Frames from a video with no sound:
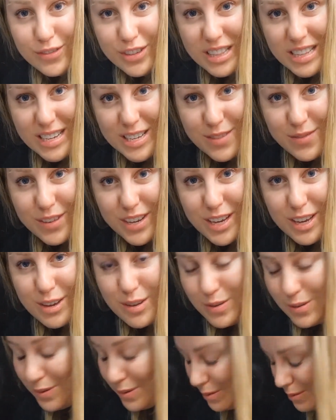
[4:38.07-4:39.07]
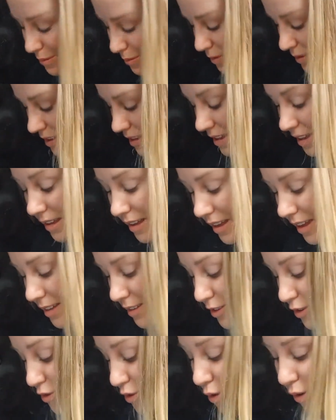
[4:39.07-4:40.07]
for this vehicle
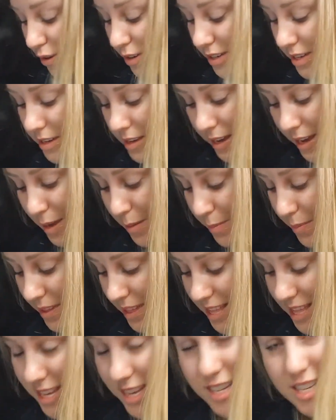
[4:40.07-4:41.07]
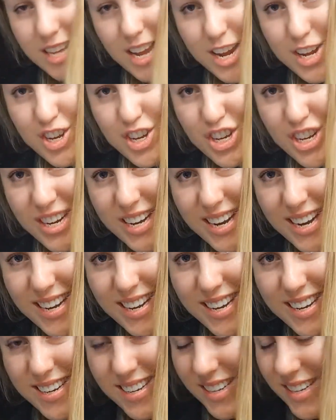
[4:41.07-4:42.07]
is not to keep this engine
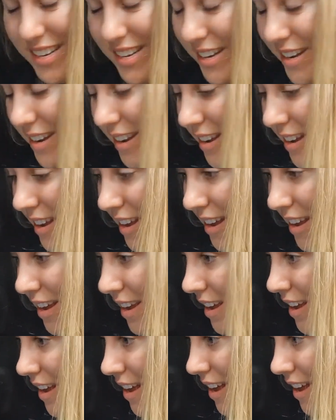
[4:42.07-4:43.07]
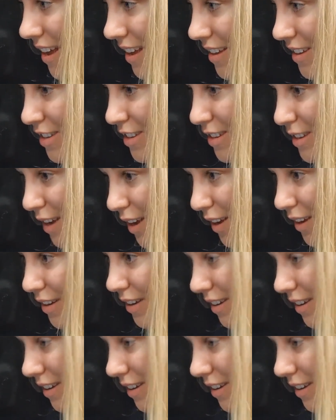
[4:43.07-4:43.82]
in it. So,